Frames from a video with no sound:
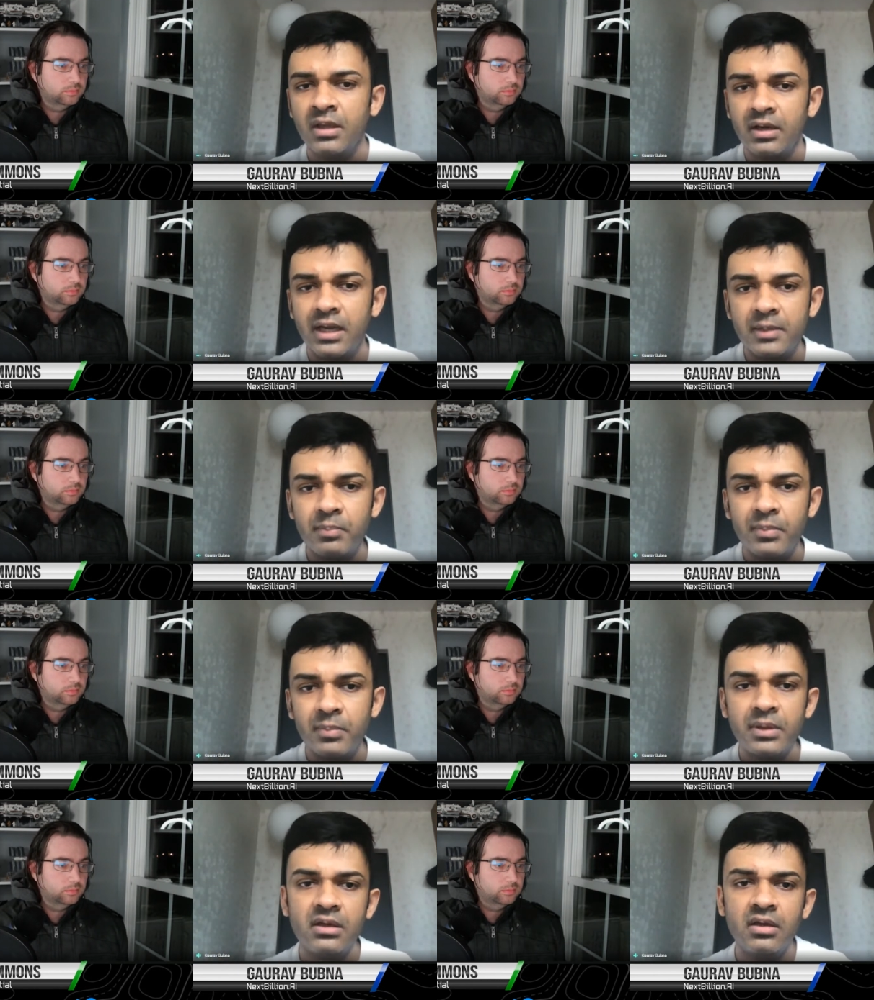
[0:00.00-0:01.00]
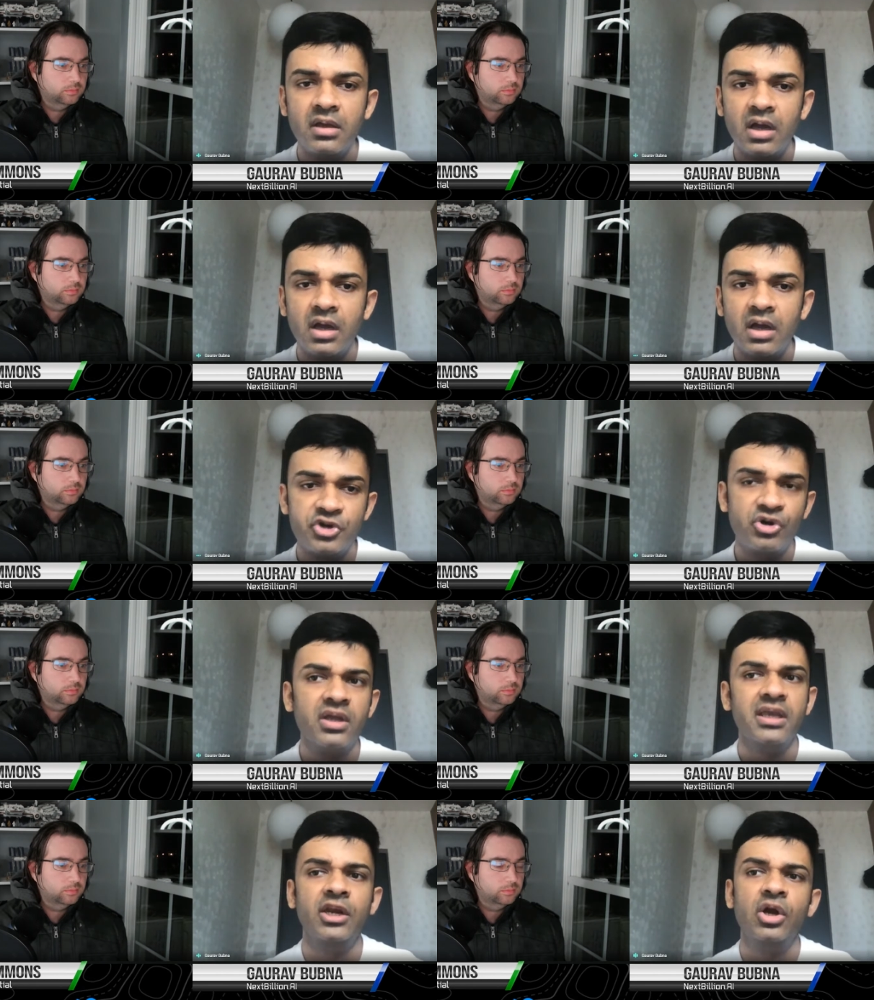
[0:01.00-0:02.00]
Speaker 1: Like maybe a
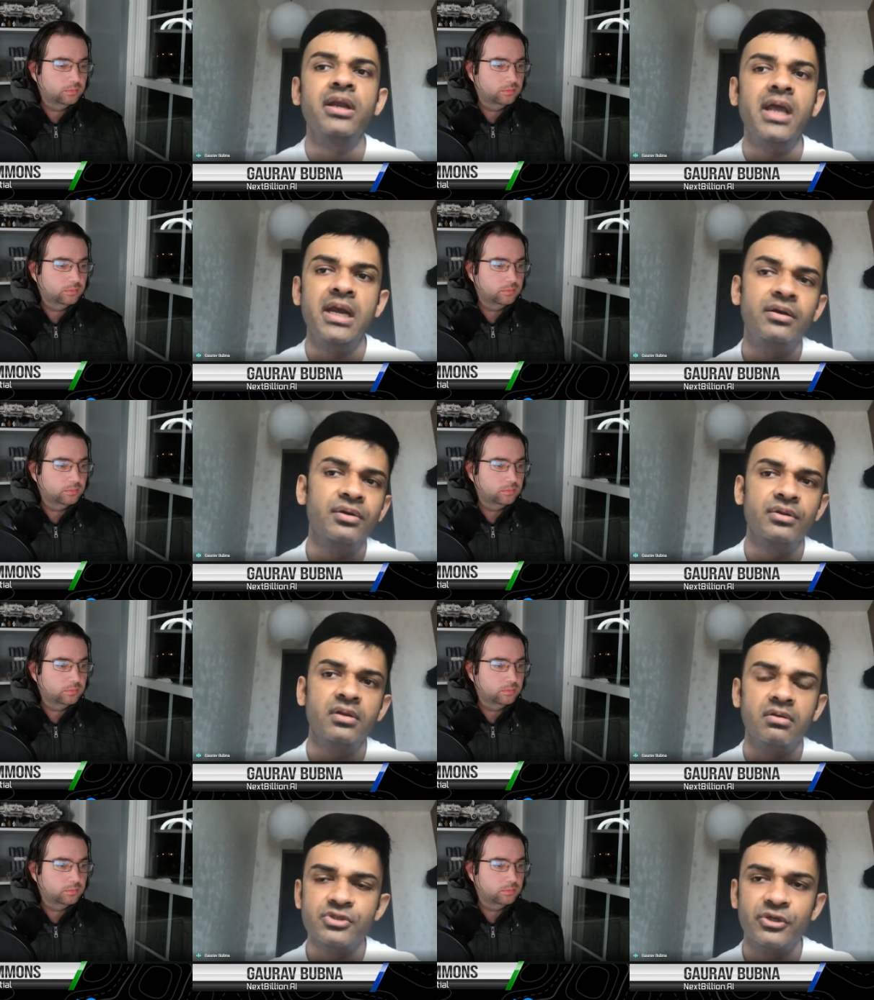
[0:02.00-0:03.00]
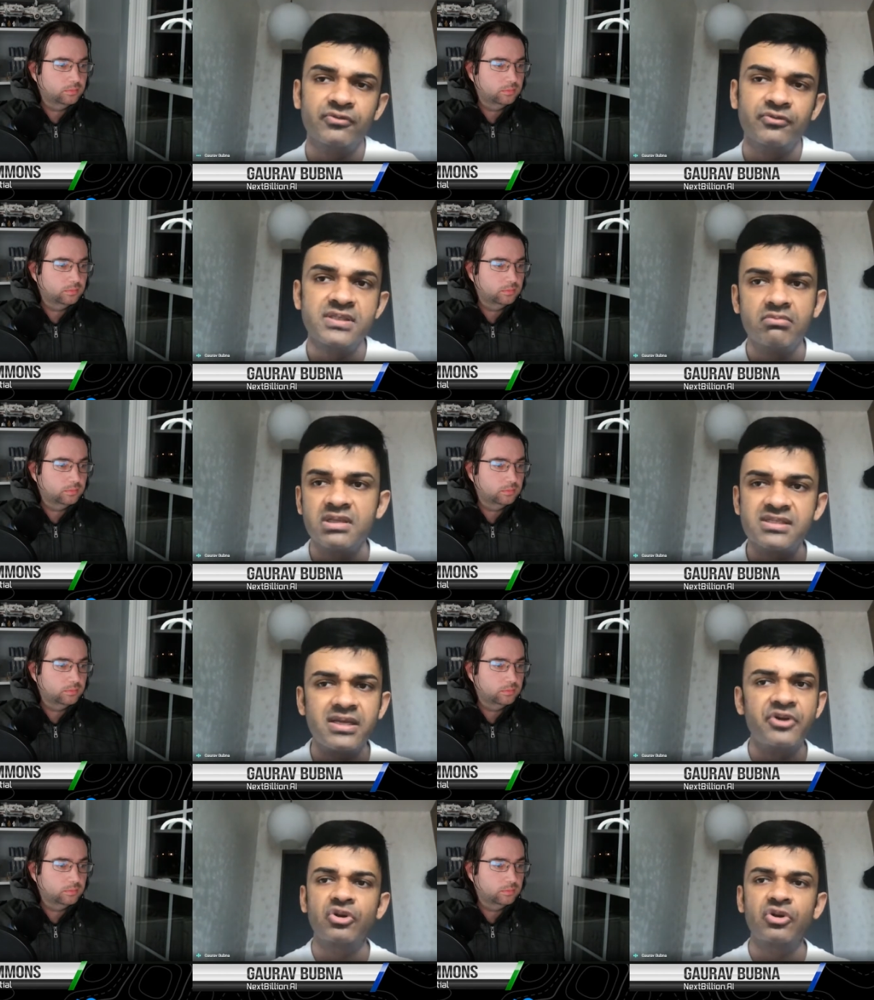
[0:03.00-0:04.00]
truck cannot enter sort of the
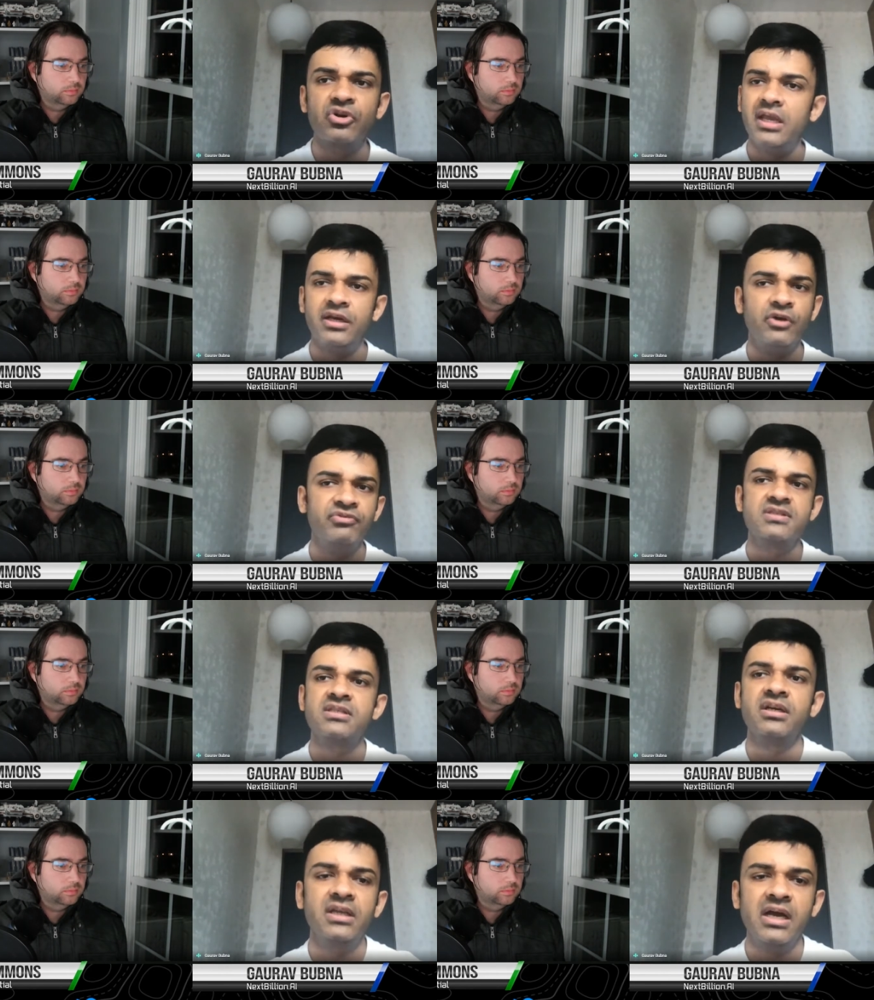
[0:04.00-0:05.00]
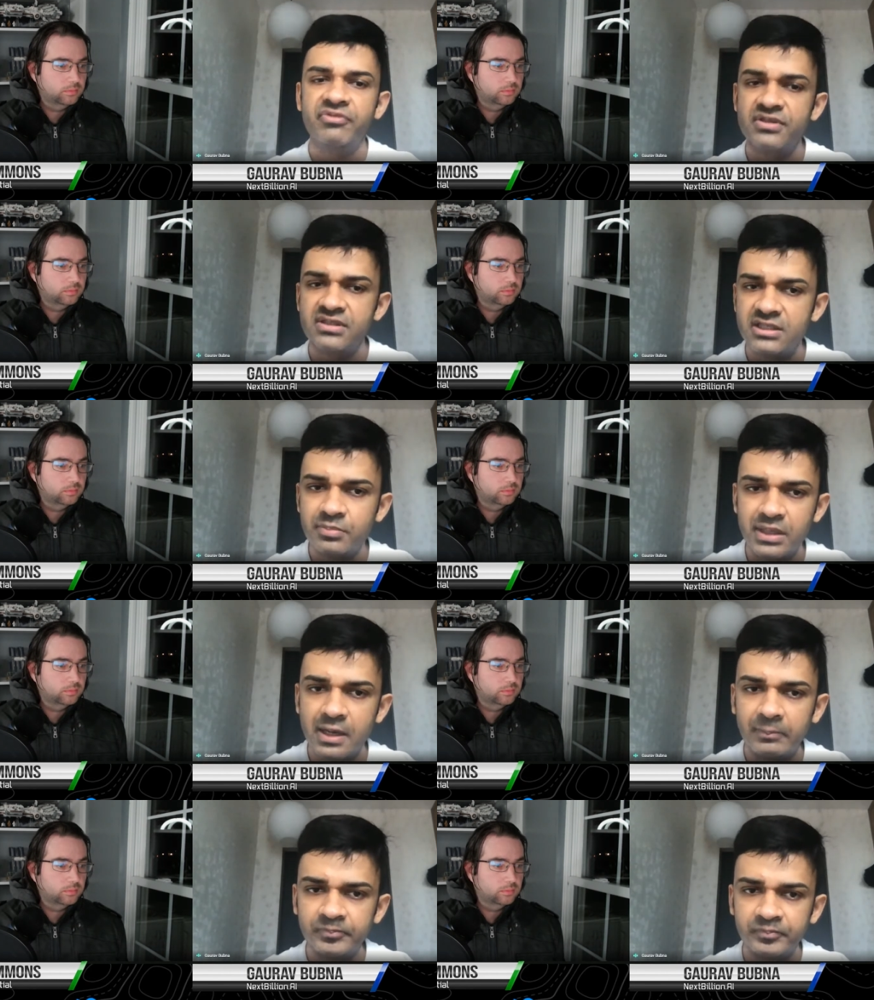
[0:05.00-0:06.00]
central area of the city after 6
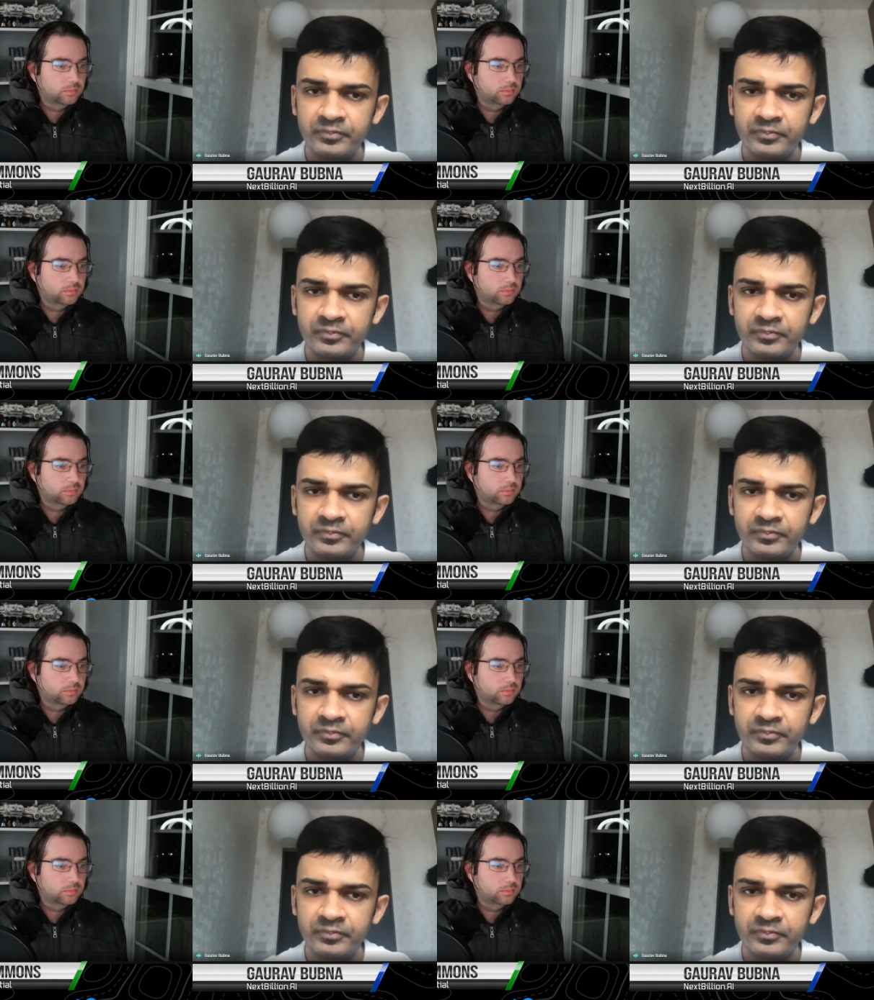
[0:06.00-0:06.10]
p.m.